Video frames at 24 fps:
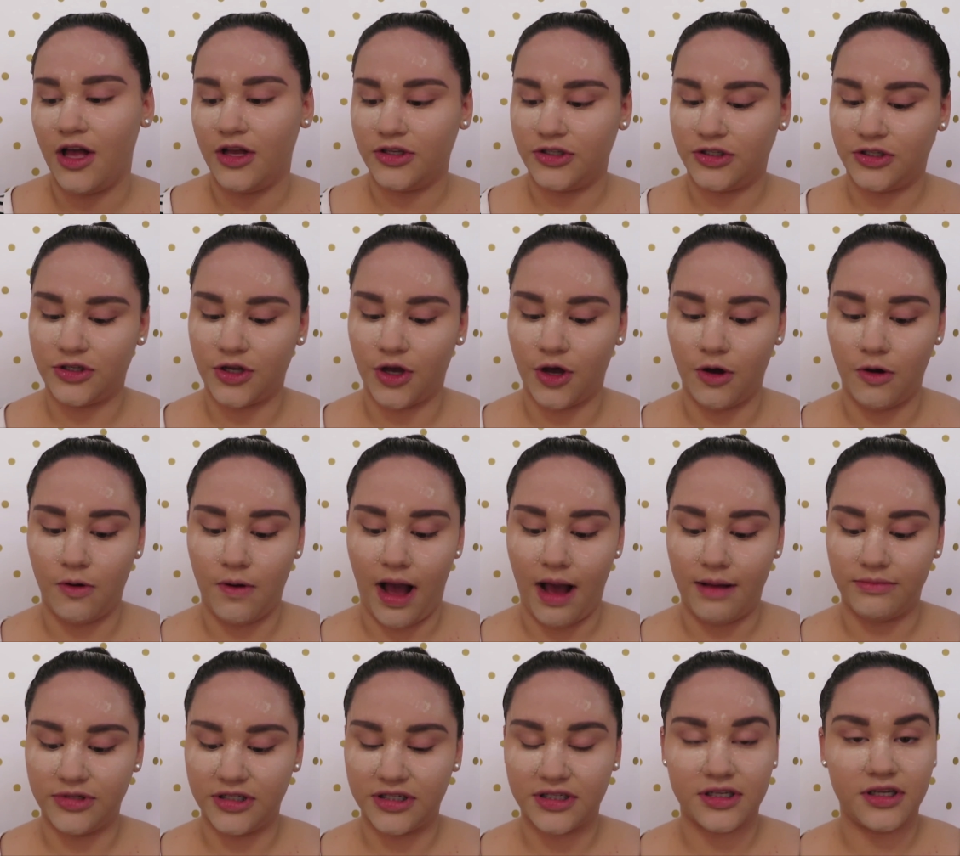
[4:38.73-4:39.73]
So
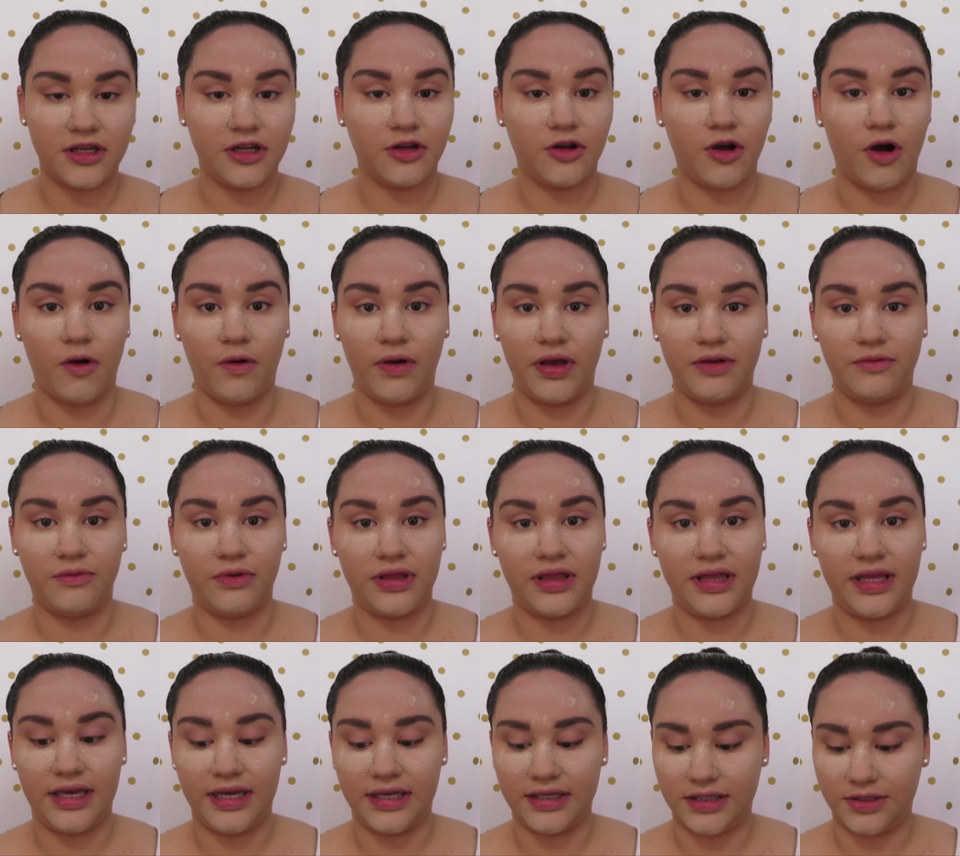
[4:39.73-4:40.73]
I'm just going to go in with
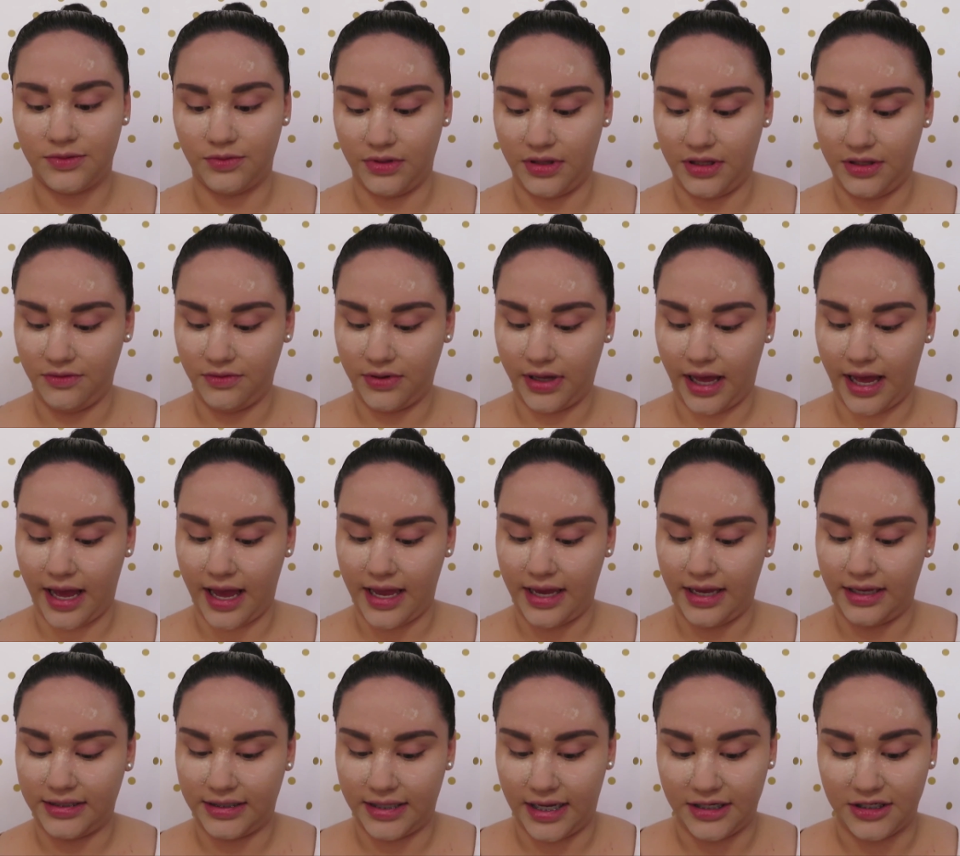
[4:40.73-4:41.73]
this with you
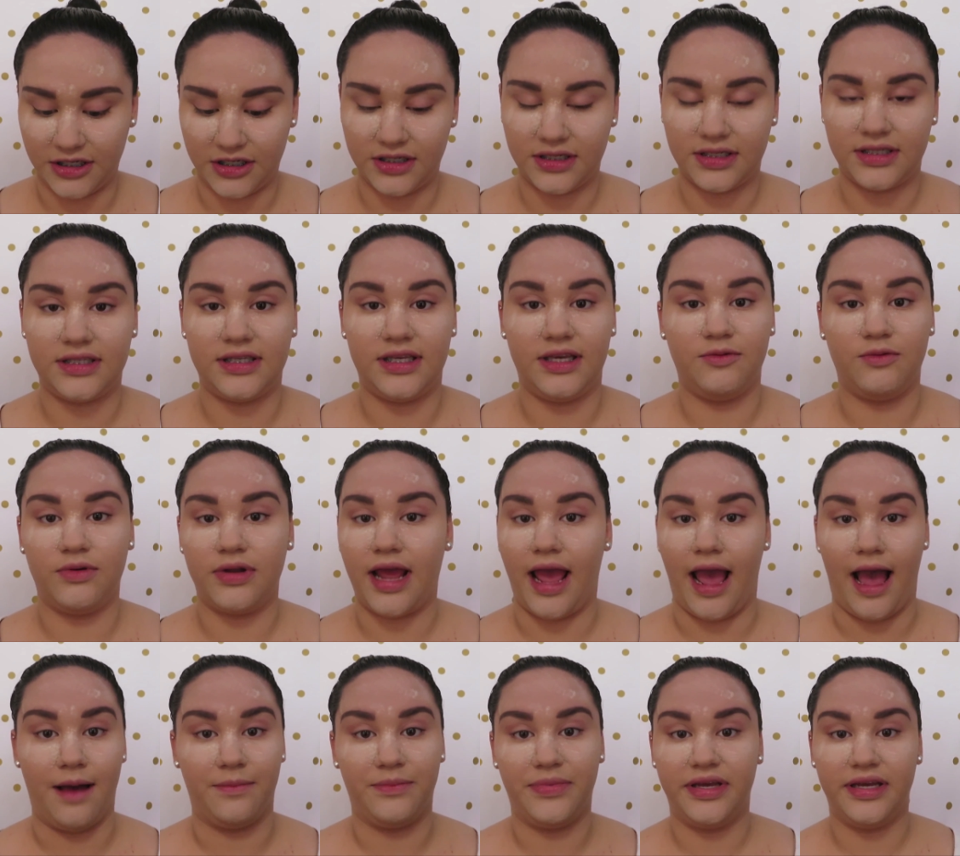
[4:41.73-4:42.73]
guys and just see what
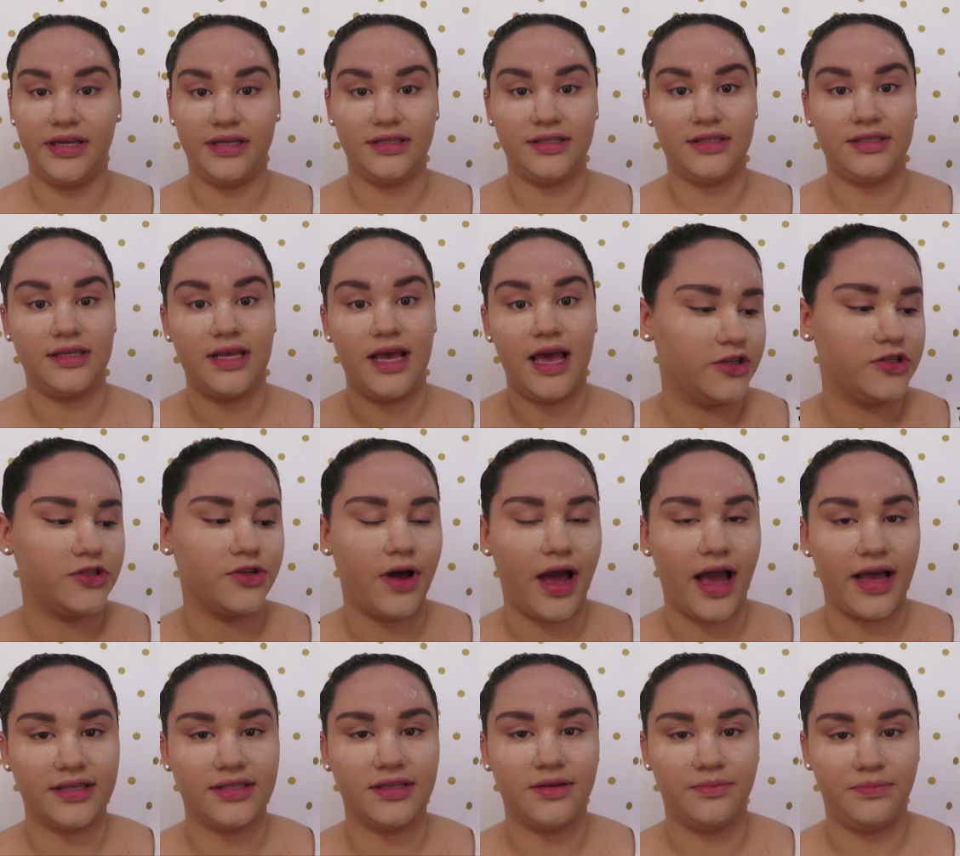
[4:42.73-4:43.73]
happens. So
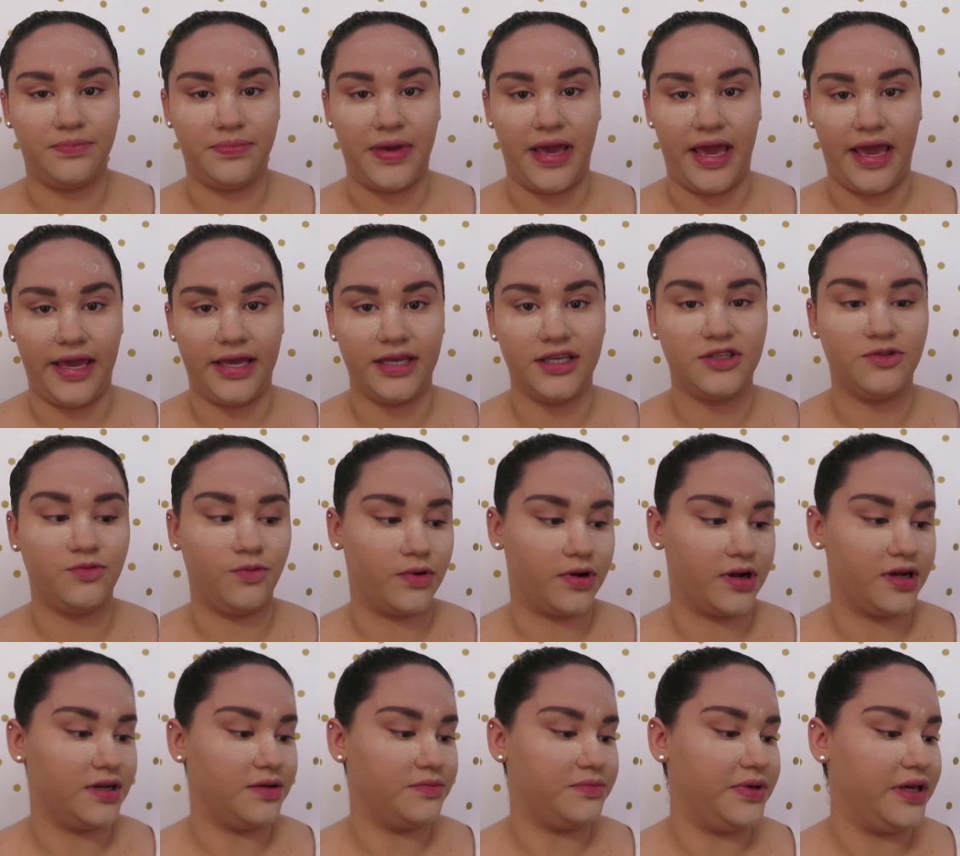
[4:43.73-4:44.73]
as a base, we're
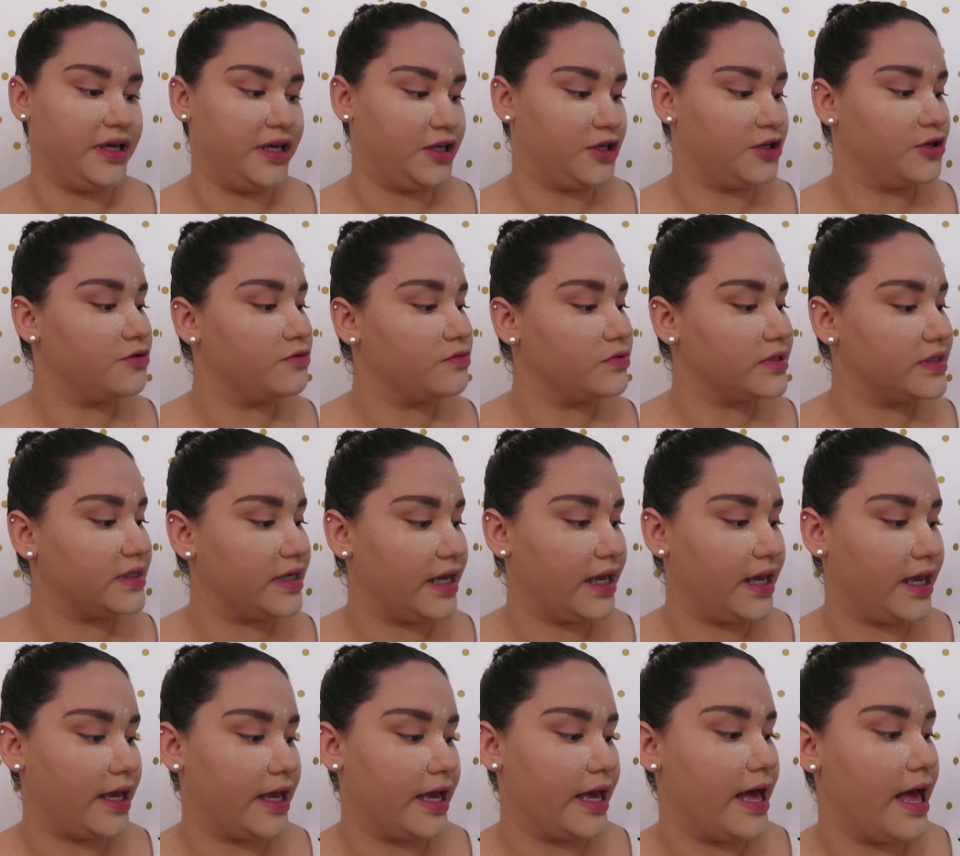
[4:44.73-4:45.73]
going to be
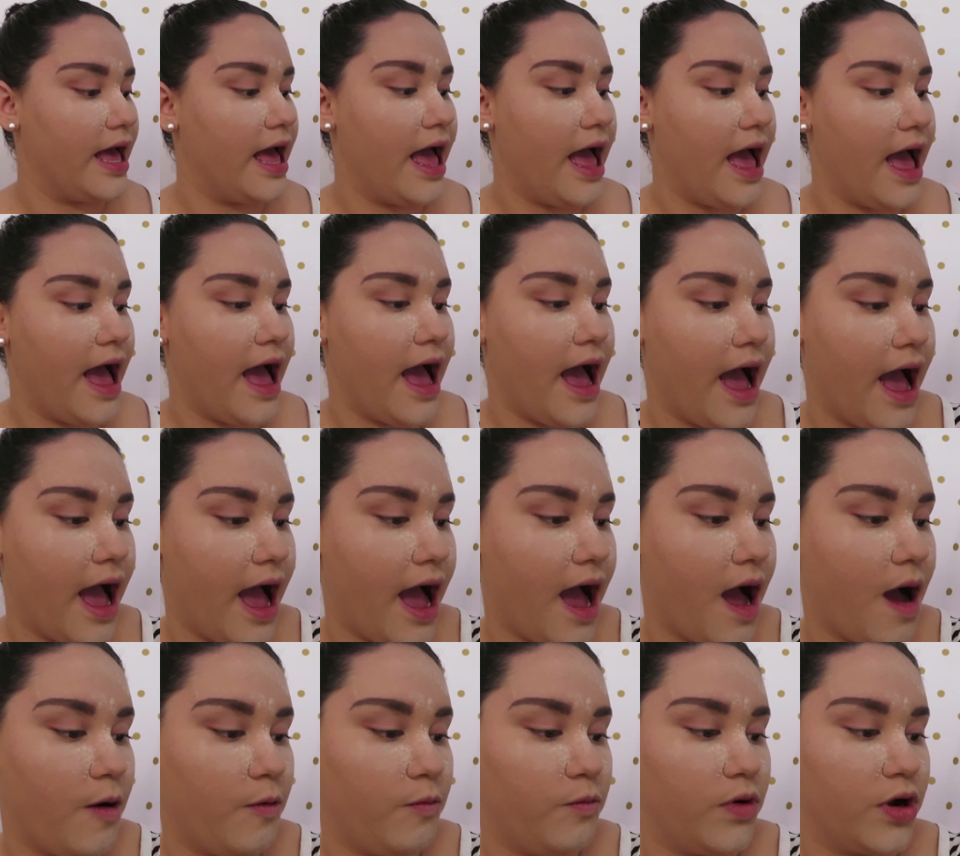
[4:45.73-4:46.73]
using
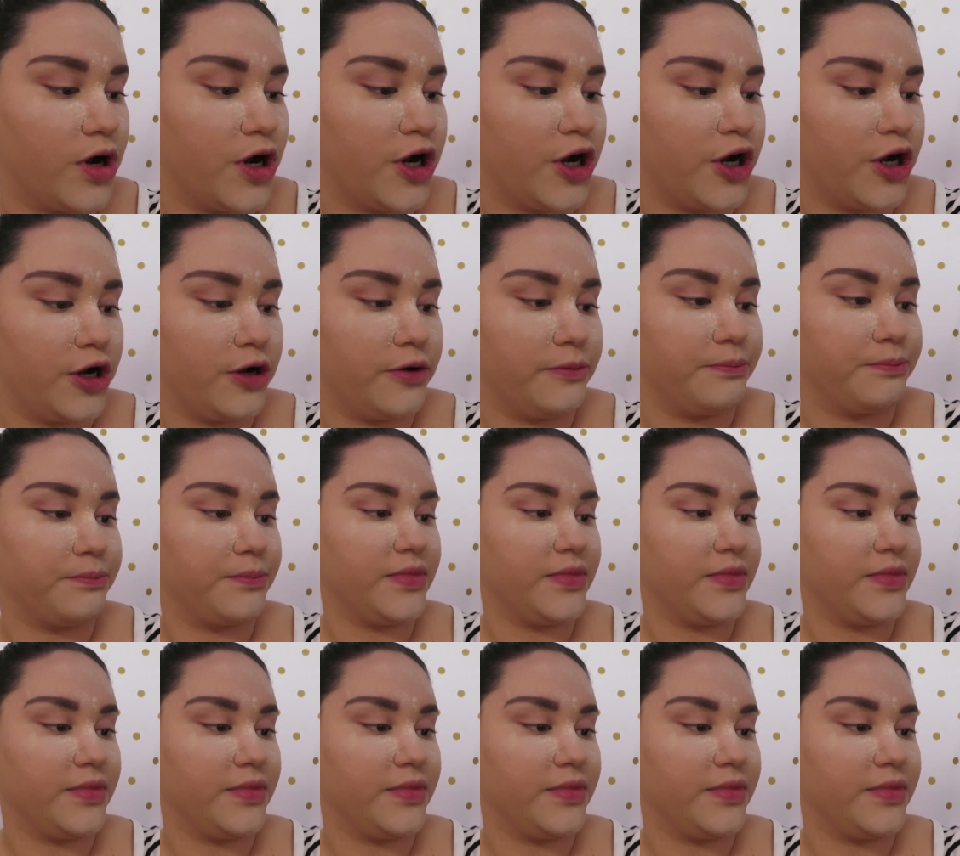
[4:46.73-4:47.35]
our